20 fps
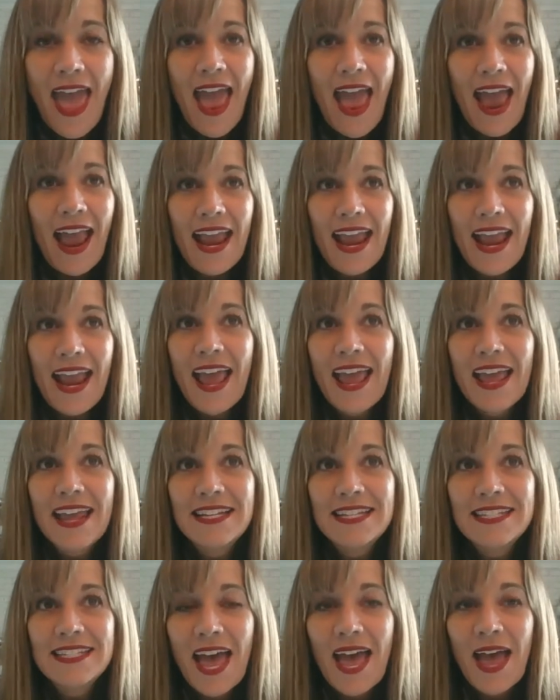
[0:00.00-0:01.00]

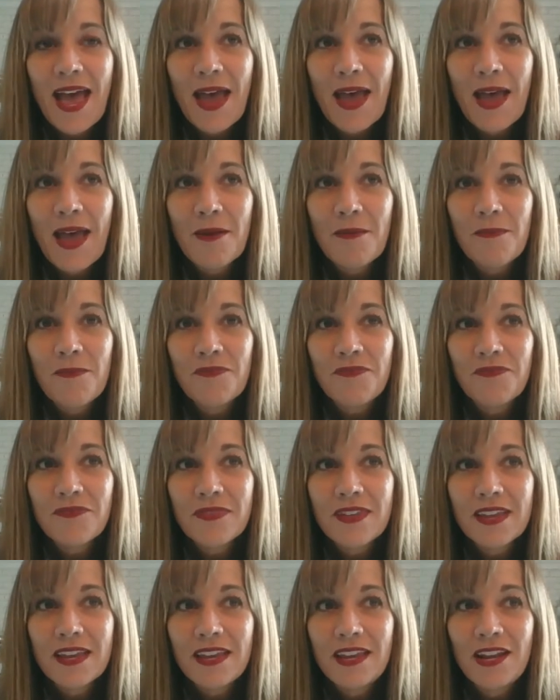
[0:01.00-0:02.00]
and um,
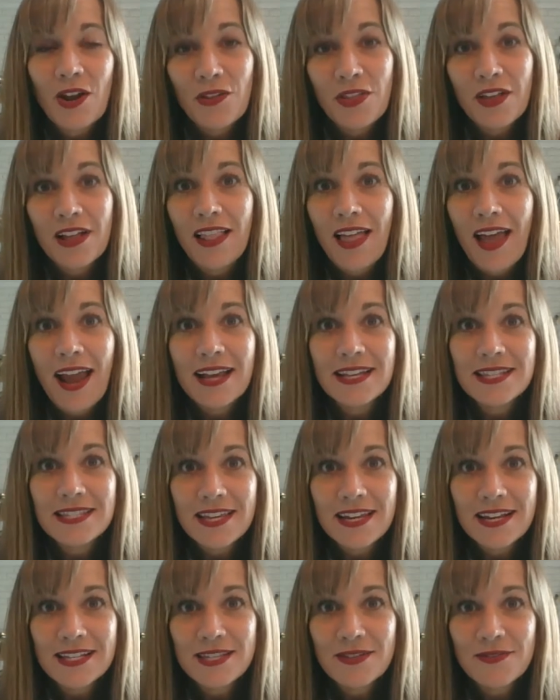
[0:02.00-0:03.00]
you know the
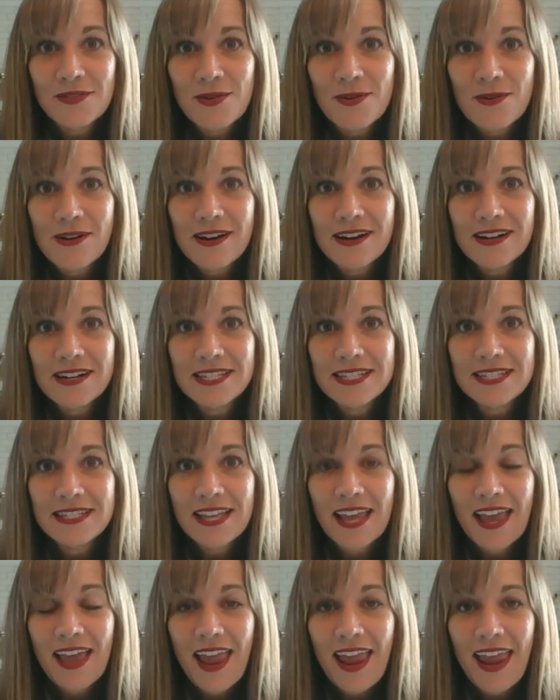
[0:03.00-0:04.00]
classics, of course.
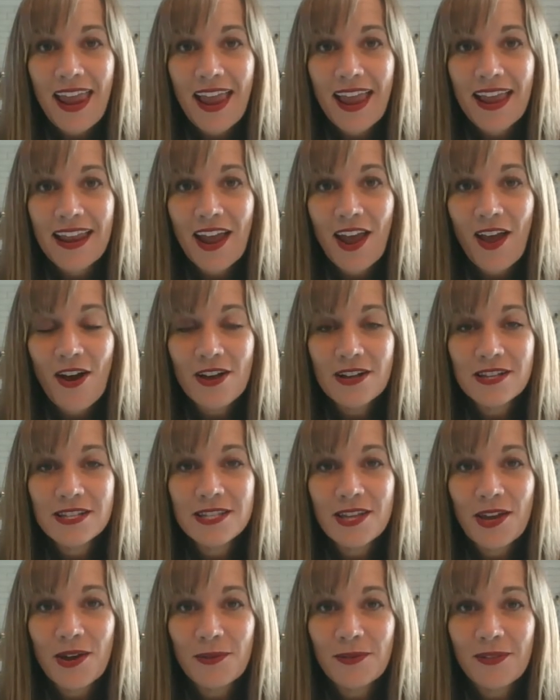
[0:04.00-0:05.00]
And I
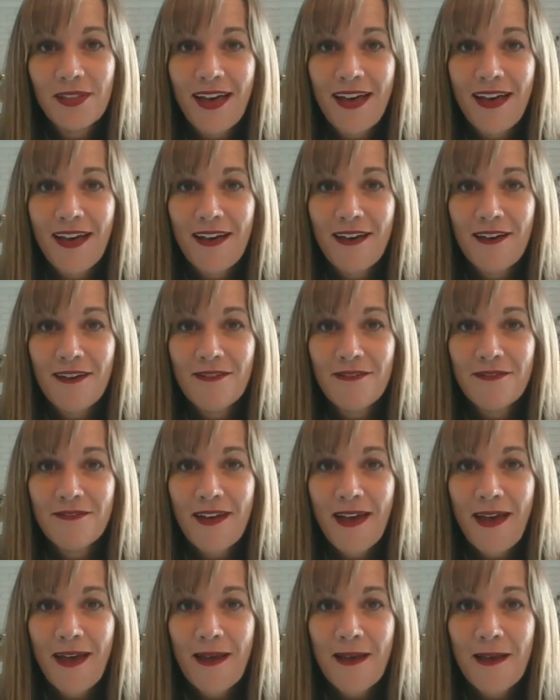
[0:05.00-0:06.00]
also love,
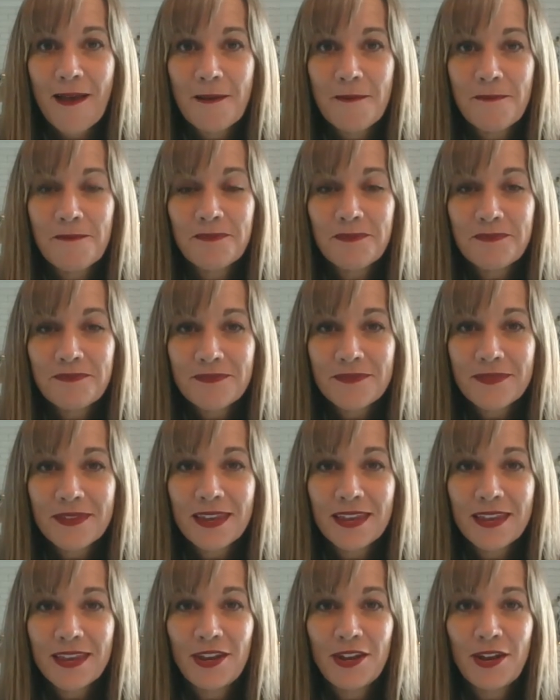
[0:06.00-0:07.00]
um,
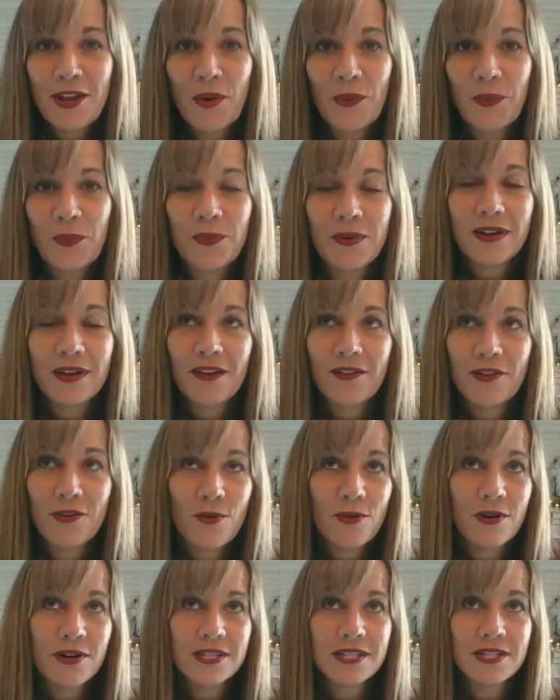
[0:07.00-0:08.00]
you know, of
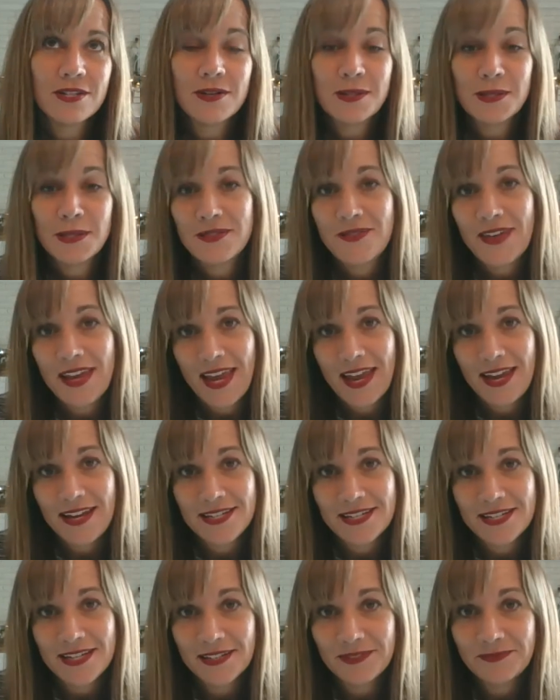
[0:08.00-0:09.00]
course, Christmas
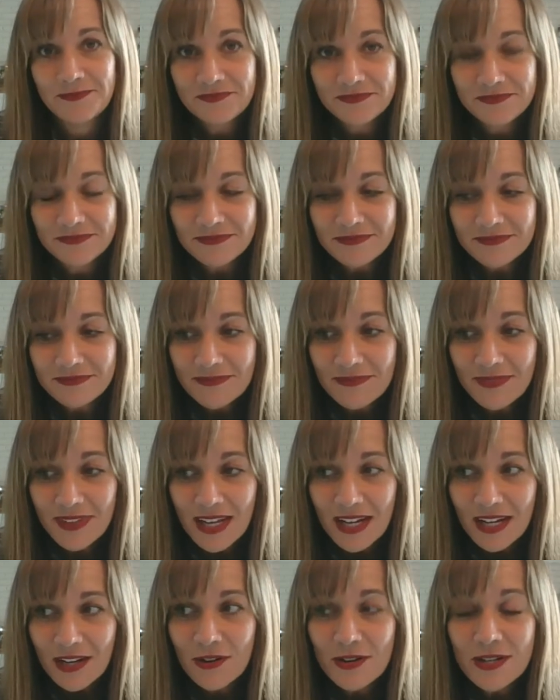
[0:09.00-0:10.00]
Vacation
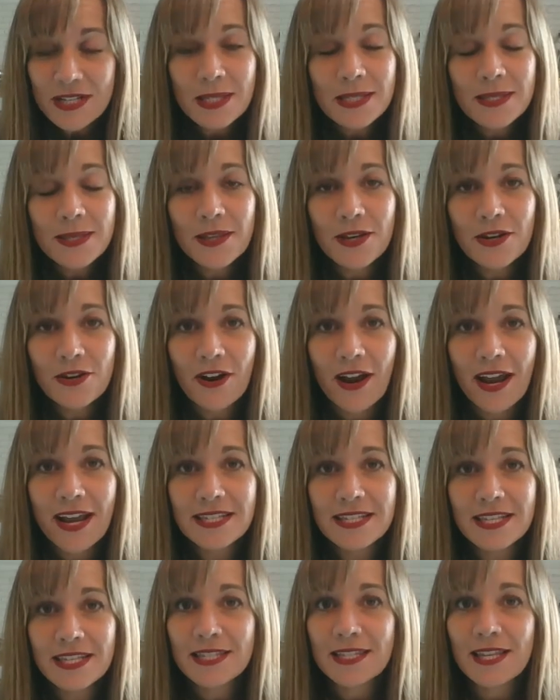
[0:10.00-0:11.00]
Christmas of the
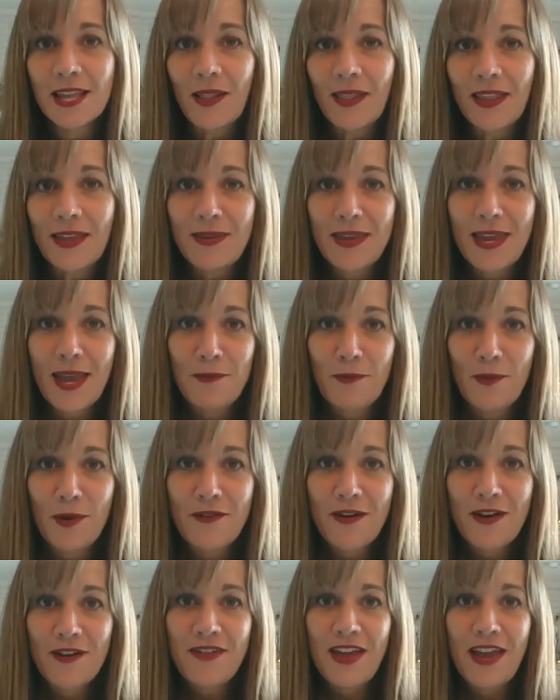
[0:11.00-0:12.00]
Kranks is slowly becoming one of
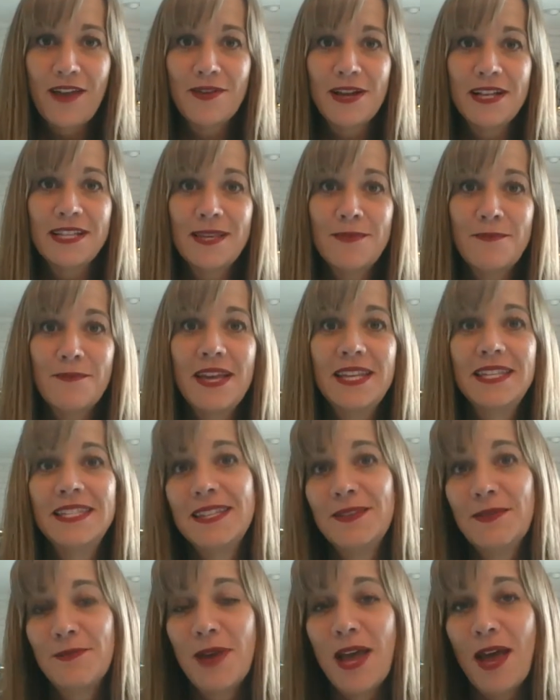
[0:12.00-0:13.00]
our favorites. I must
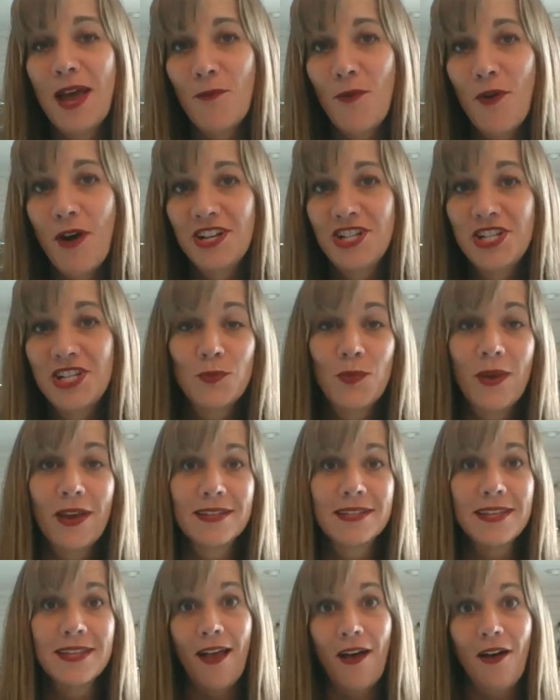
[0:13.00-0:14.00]
um, watch as well
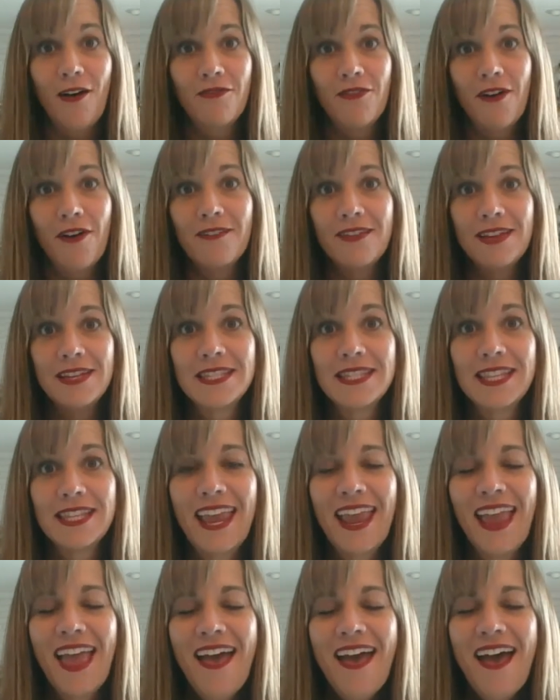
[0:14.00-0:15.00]
as Elf,
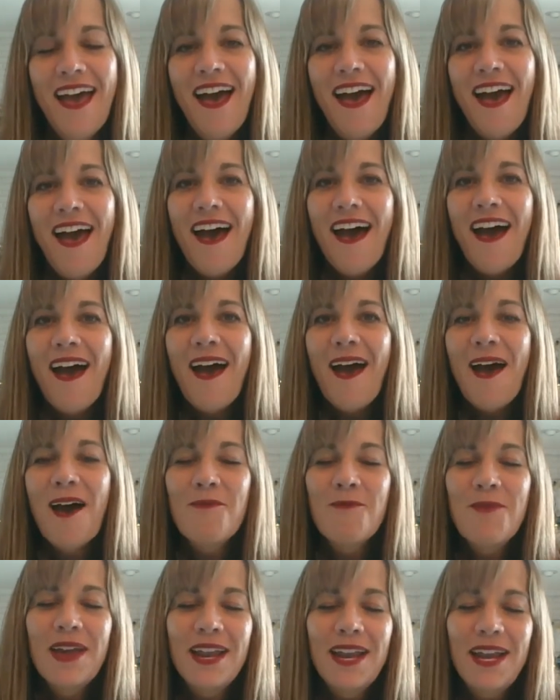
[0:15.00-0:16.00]
obviously.
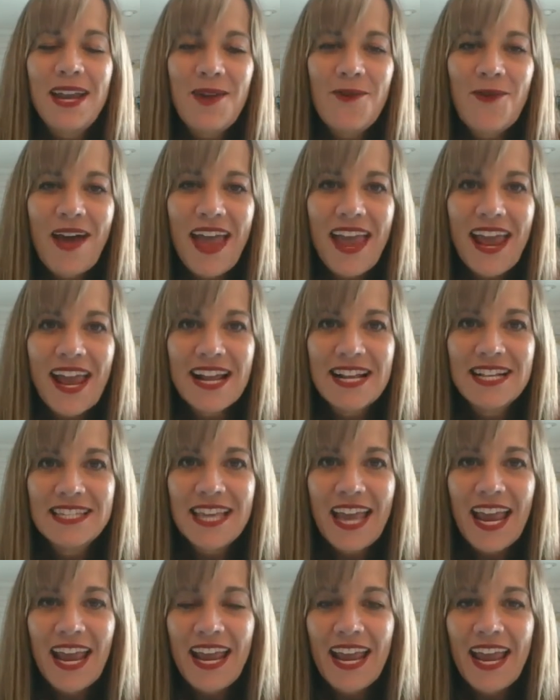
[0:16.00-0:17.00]
Um, but anyways,
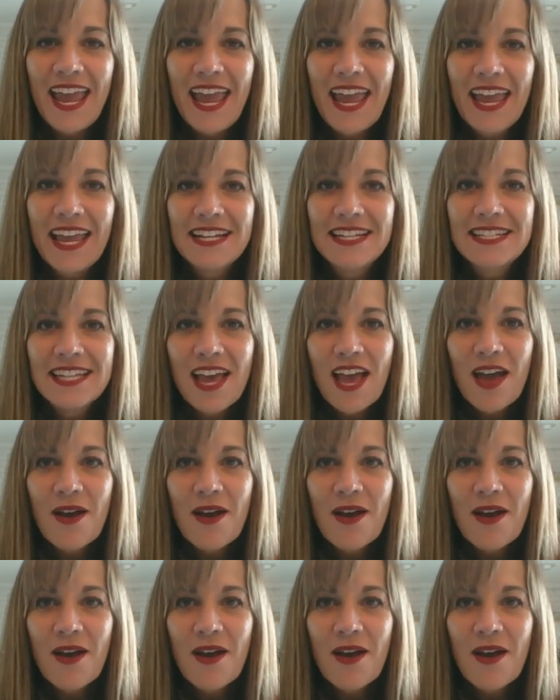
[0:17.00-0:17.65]
and